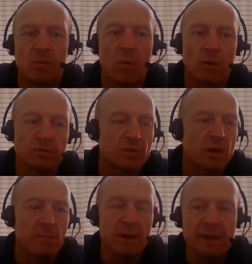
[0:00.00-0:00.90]
What
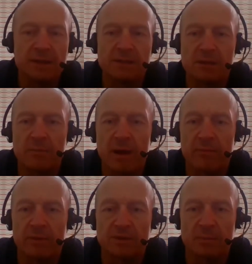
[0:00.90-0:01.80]
meetings did we
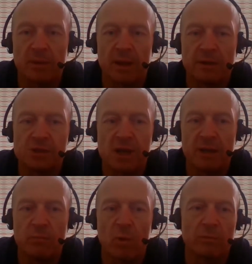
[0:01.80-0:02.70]
have with the supply
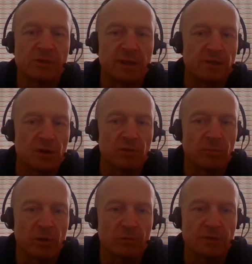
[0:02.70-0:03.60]
chain? What was the
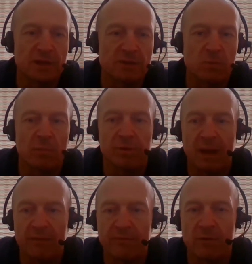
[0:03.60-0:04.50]
internal process? What
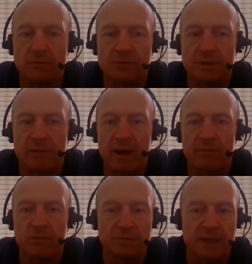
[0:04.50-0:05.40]
platforms did we
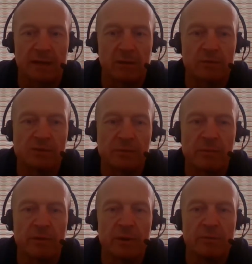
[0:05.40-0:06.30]
have? What technology
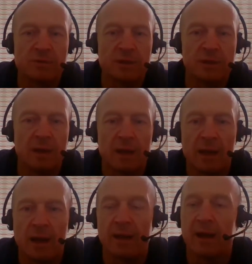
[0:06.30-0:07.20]
were we using?
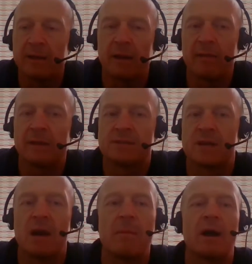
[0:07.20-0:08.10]
And at this
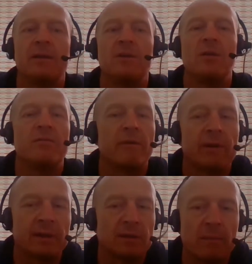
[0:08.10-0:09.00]
time, I knew very
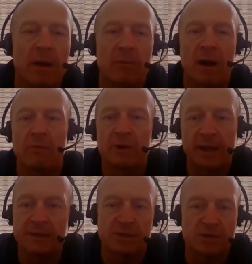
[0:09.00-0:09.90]
little about our
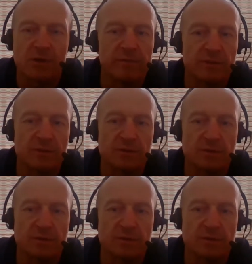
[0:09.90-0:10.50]
data services.